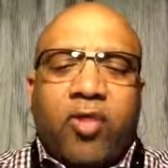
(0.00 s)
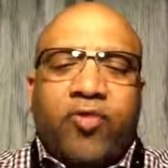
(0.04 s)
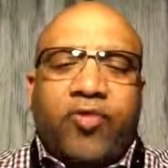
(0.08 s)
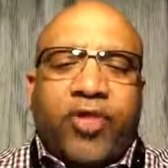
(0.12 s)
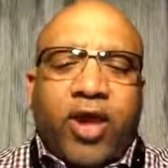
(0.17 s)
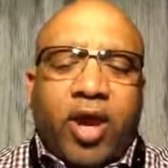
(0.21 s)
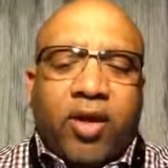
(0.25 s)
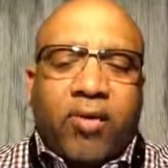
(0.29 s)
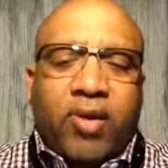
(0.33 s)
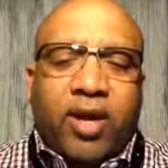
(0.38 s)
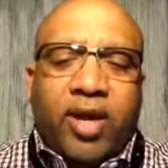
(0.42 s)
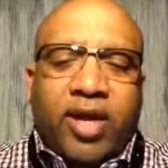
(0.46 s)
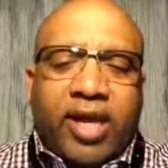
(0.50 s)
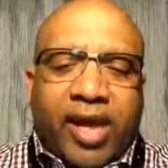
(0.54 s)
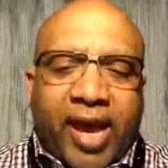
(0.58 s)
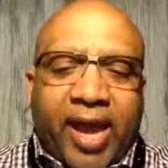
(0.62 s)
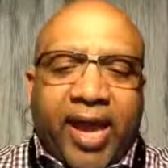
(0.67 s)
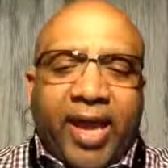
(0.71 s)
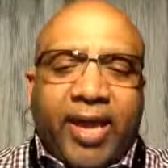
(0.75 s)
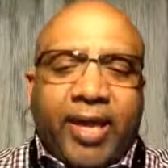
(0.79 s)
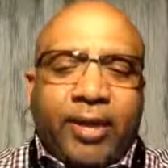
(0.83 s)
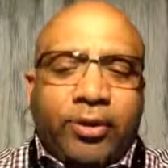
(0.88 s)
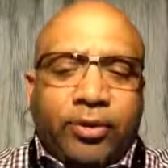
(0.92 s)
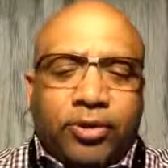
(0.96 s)
There are
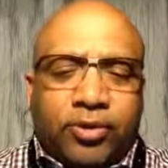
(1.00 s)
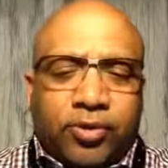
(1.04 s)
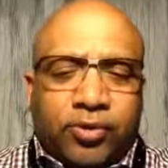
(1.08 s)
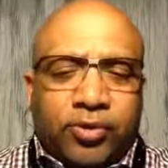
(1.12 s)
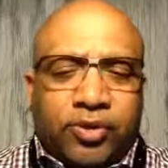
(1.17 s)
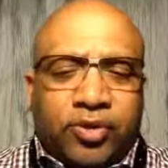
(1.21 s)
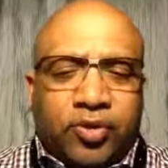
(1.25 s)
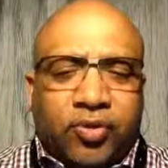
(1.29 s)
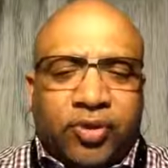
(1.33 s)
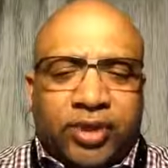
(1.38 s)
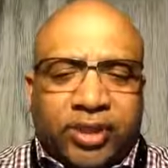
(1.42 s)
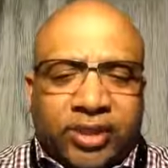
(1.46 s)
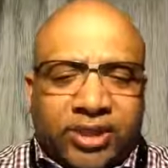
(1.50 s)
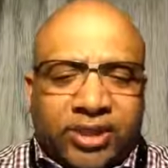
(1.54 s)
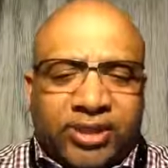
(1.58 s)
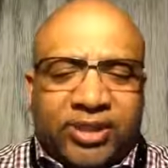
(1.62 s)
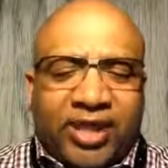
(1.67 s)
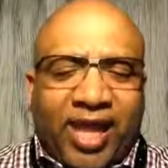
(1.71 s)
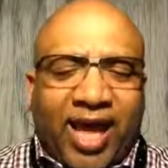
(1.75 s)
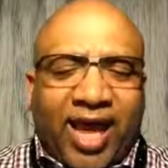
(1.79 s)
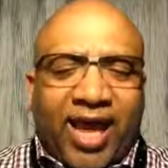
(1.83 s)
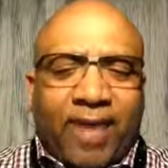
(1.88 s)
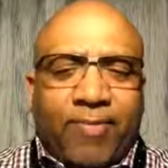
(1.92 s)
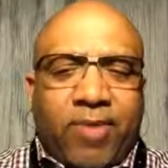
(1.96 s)
angels on
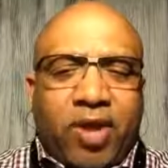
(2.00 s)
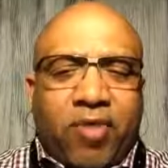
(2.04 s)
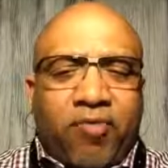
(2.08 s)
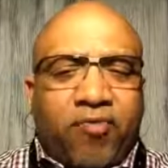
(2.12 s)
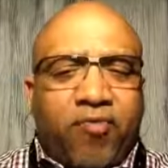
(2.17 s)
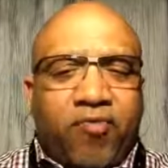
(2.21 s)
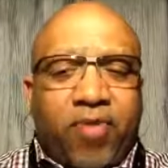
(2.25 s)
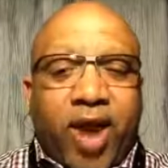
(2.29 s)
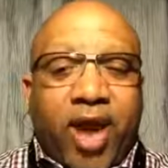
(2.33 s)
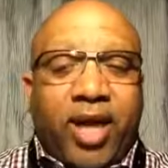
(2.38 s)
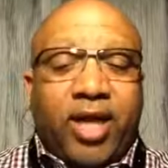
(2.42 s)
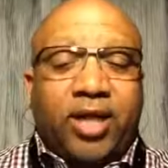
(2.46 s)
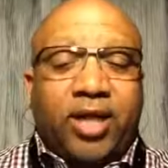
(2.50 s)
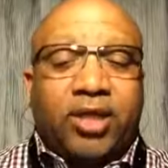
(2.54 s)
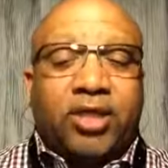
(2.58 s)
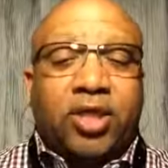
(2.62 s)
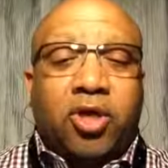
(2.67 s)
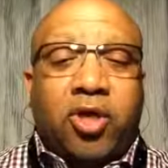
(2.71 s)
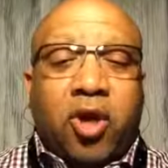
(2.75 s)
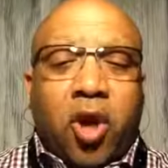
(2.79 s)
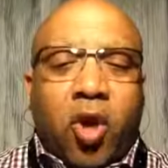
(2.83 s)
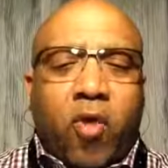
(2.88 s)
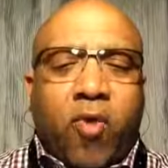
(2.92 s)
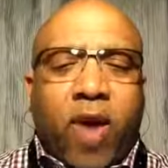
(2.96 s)
assignment ready to
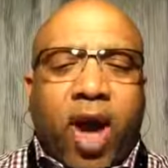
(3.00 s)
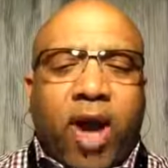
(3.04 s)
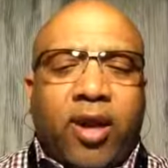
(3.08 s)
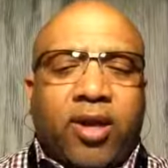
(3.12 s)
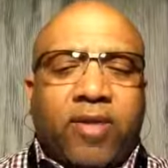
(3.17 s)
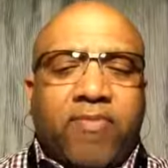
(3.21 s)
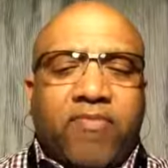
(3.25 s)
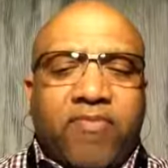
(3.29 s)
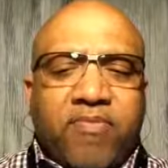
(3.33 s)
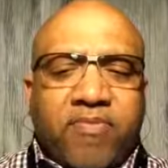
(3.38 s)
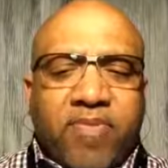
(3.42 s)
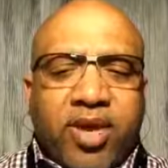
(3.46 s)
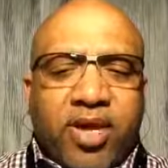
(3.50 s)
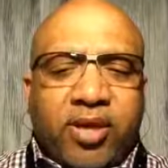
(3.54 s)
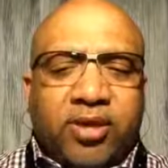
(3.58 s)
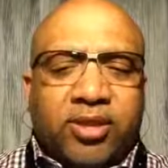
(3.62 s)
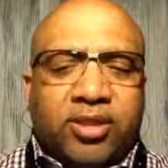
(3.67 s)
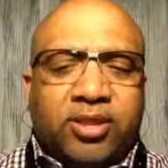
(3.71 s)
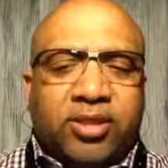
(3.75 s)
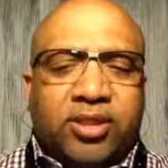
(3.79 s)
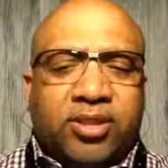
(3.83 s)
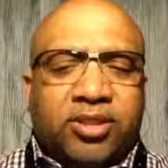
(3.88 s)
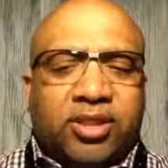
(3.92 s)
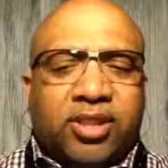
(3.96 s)
go out and
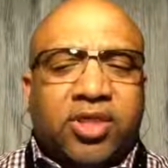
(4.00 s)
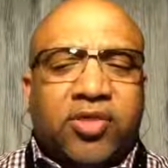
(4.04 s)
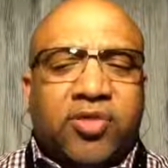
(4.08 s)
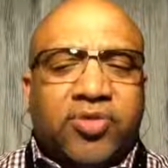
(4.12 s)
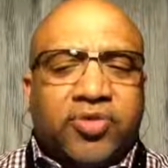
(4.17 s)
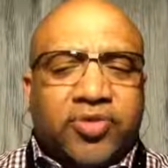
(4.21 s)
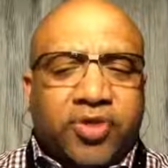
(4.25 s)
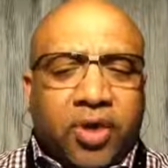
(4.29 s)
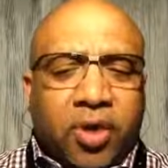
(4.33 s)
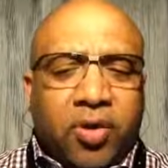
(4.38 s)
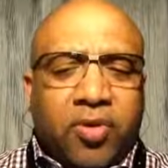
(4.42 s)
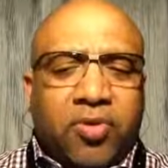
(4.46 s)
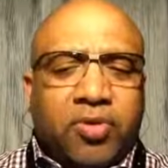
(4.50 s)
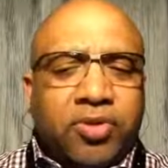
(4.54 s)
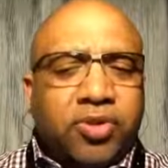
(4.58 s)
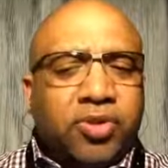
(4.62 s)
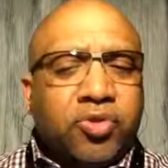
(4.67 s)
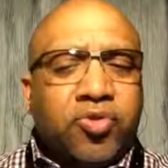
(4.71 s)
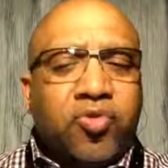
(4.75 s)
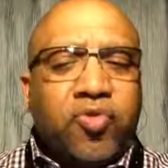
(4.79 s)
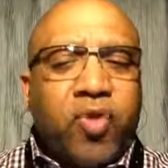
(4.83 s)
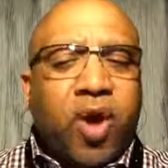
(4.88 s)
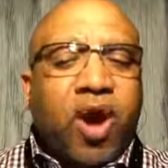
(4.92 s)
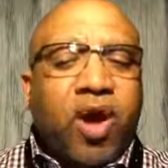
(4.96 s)
minister to those
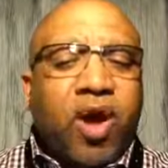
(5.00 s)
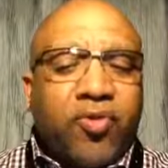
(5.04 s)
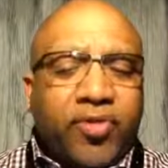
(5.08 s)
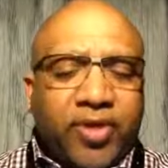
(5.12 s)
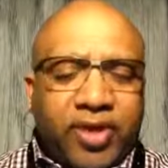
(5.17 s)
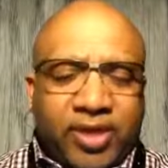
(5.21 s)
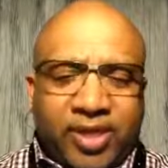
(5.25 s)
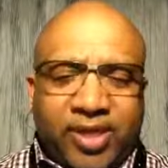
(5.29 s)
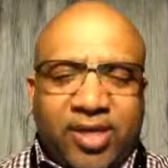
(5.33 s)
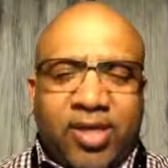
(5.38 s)
who are the